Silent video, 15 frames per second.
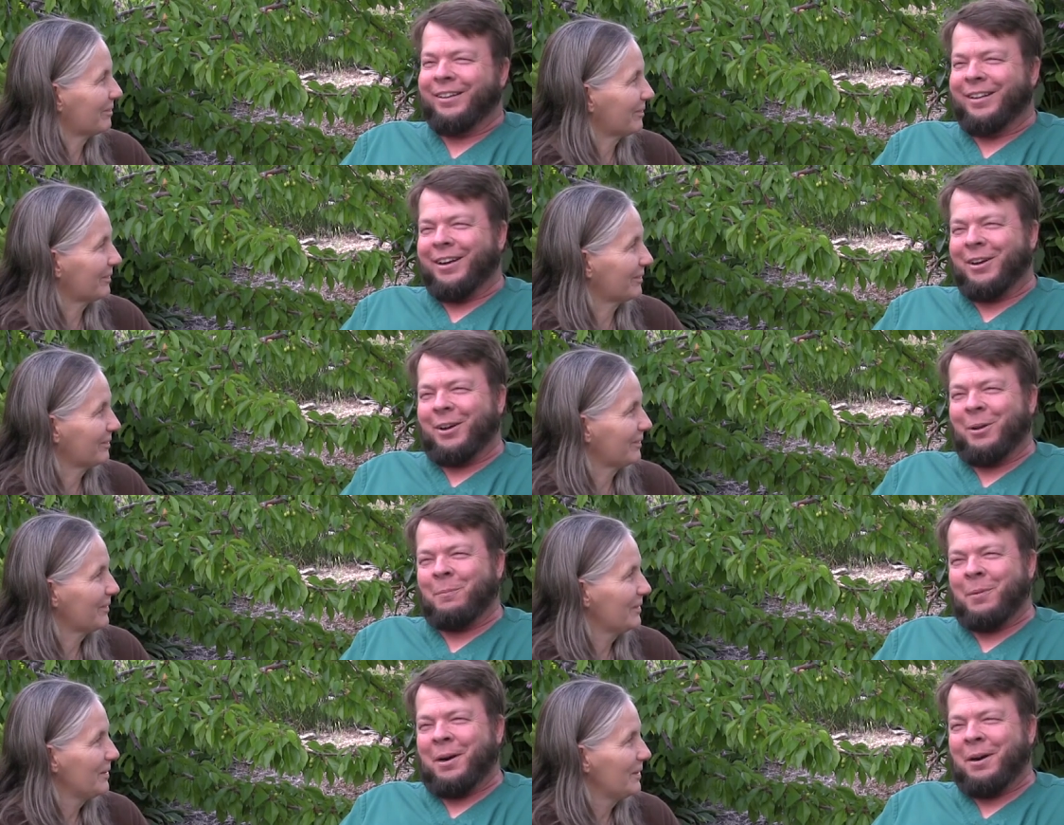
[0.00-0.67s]
Speaker 1: they all
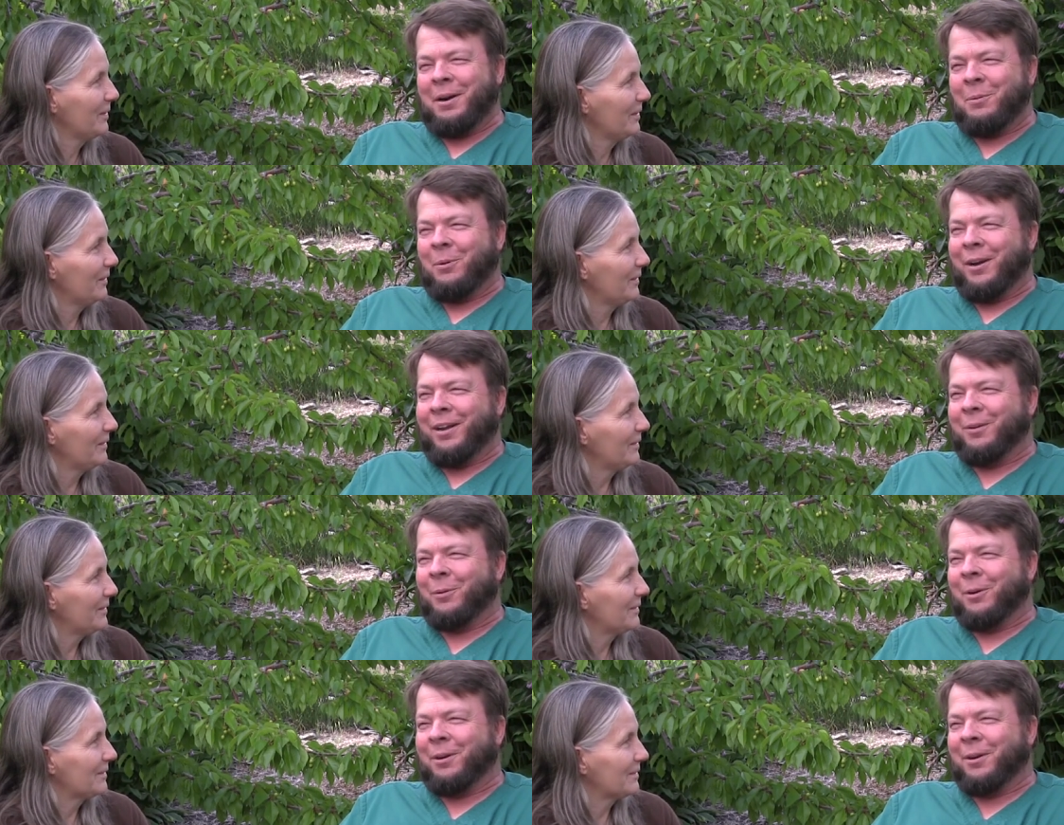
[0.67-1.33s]
married well
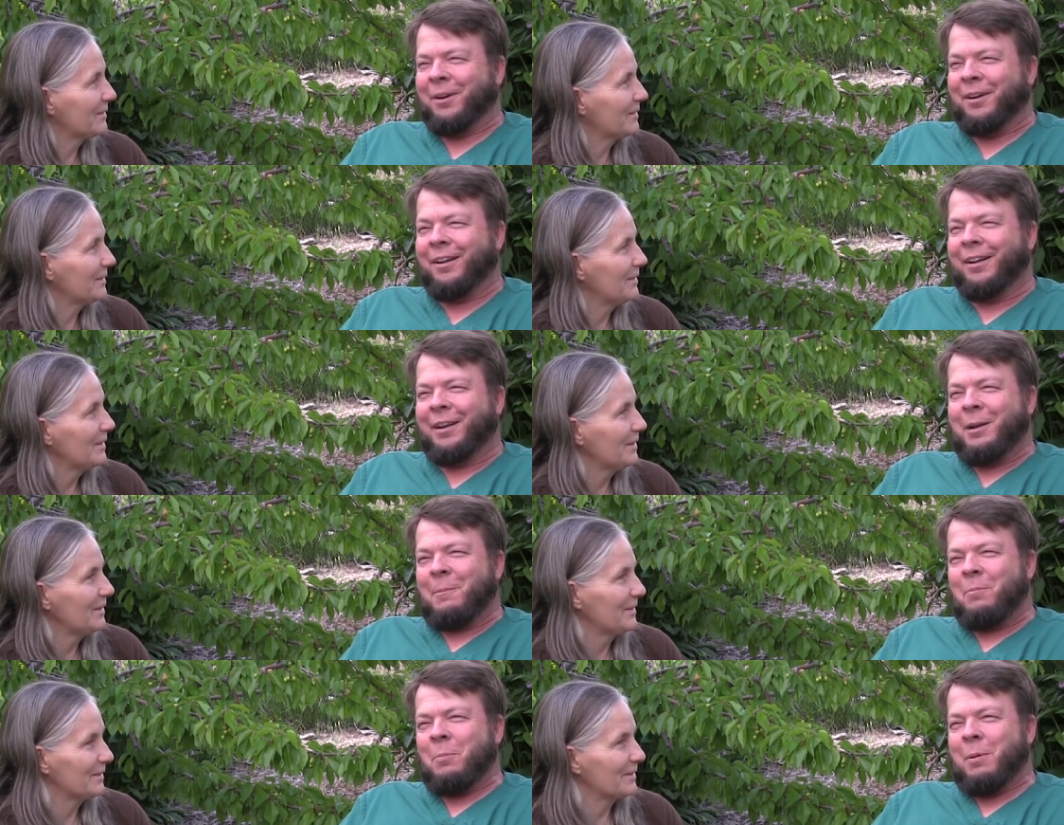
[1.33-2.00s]
or good,
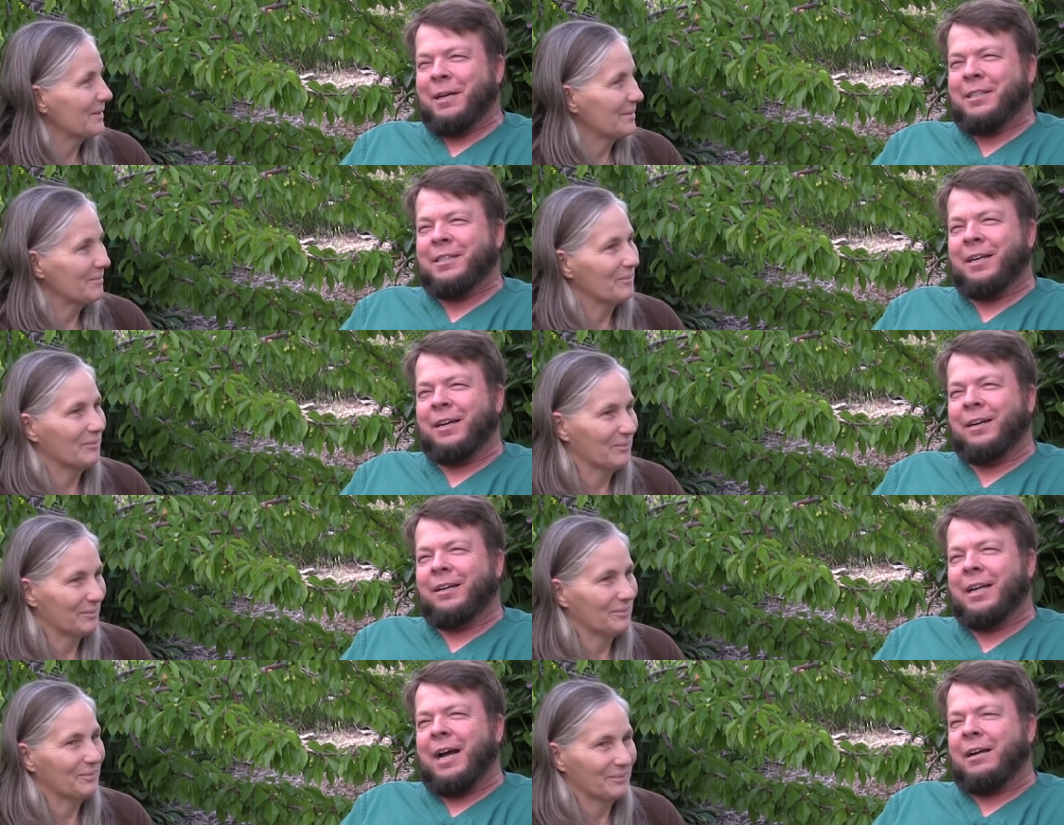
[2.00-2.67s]
but uh,
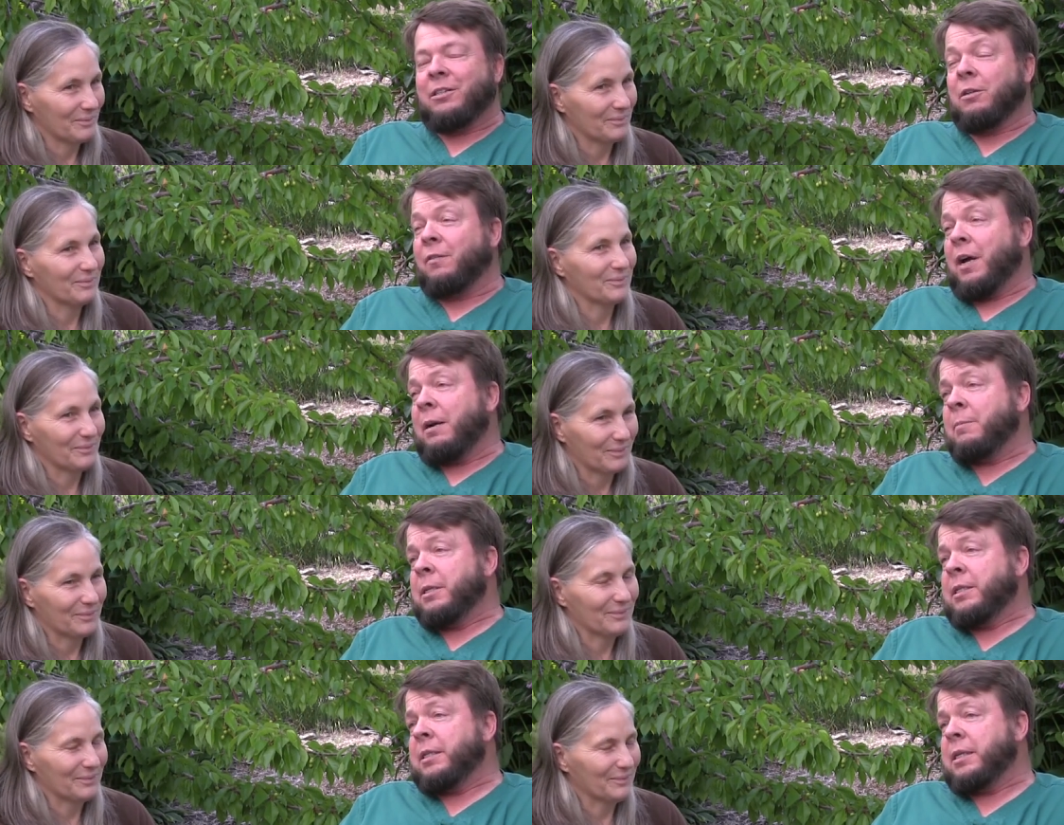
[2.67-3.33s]
yeah, so vitamin